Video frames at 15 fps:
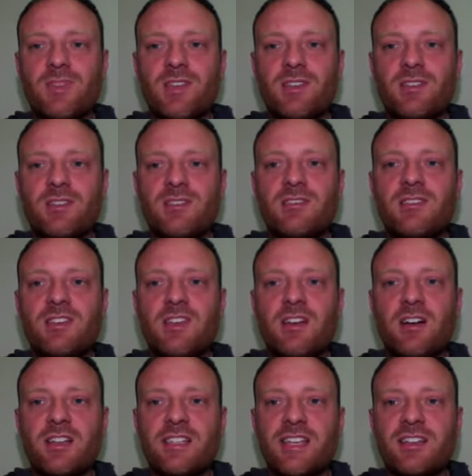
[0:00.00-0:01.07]
This is the
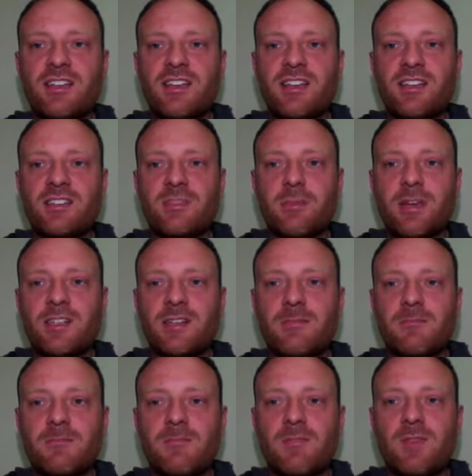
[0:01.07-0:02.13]
identity inspector.
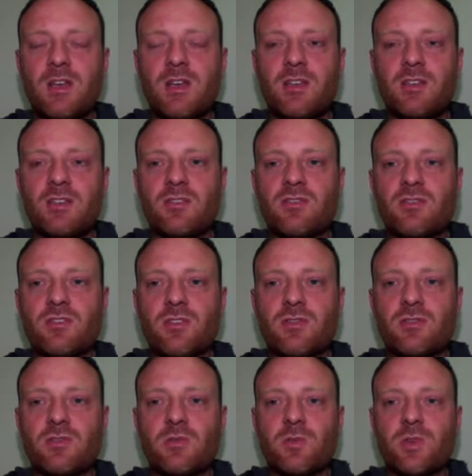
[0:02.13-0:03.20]
This shows
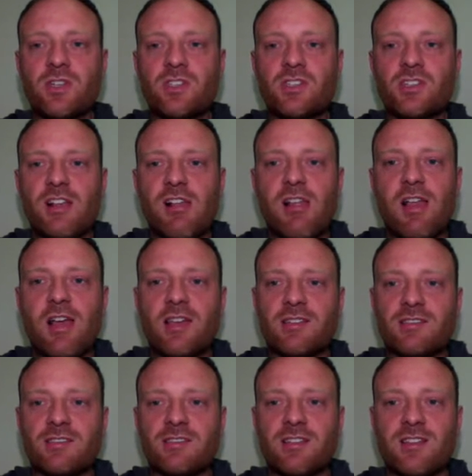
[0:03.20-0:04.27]
you which
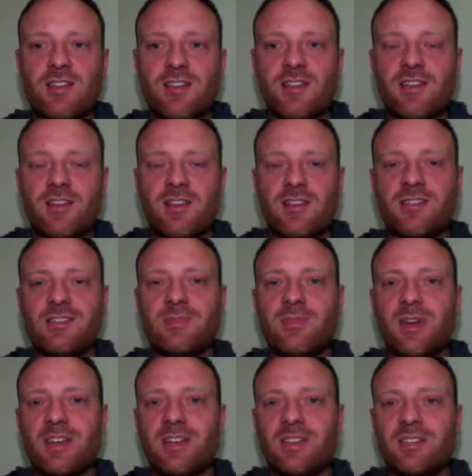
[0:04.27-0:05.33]
class this
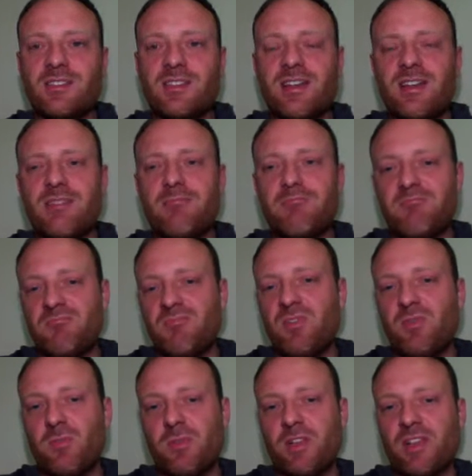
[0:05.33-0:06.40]
button is. Now
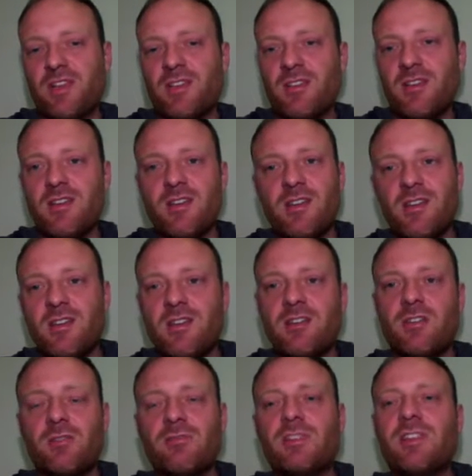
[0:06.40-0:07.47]
normally
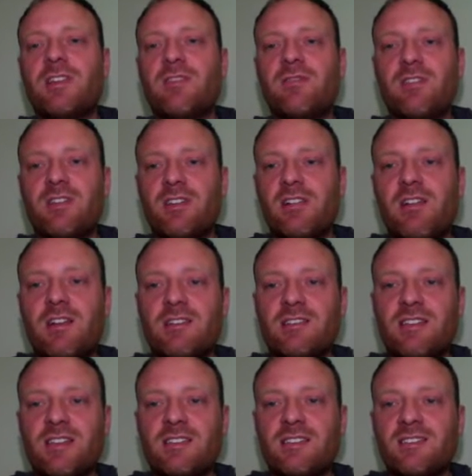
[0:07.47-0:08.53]
you leave the class
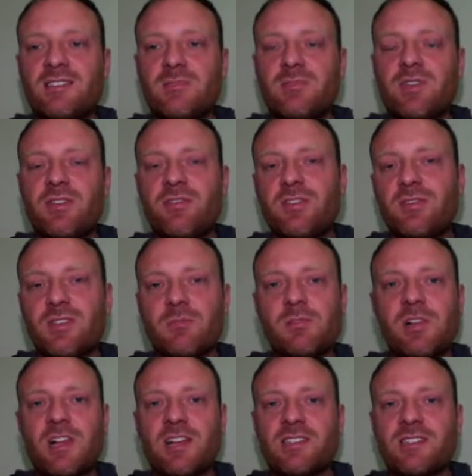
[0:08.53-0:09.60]
as is, but if you
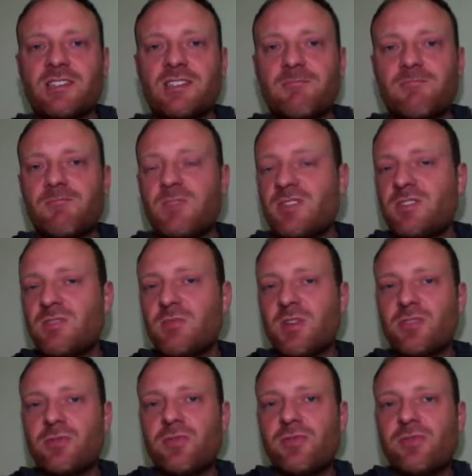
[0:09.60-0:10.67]
subclass it, as you might
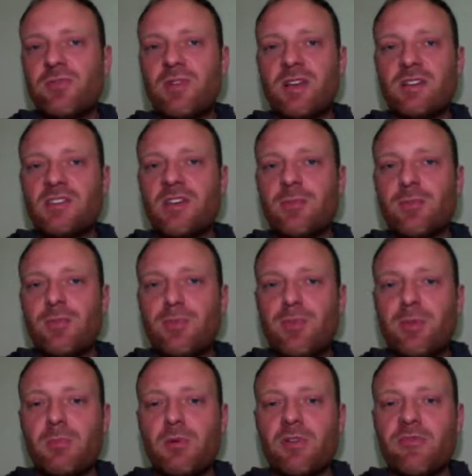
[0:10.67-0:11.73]
do if, as you get a bit
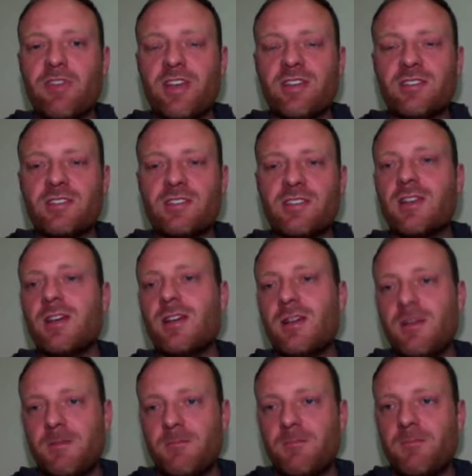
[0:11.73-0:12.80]
more advanced,
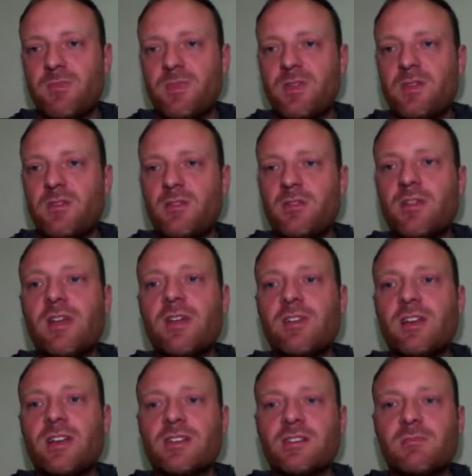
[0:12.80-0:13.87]
you'd have your
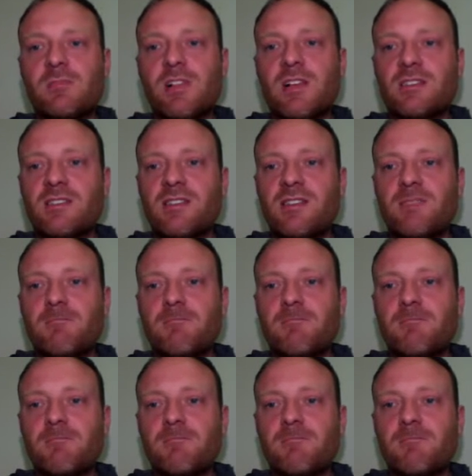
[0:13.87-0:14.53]
custom class in here.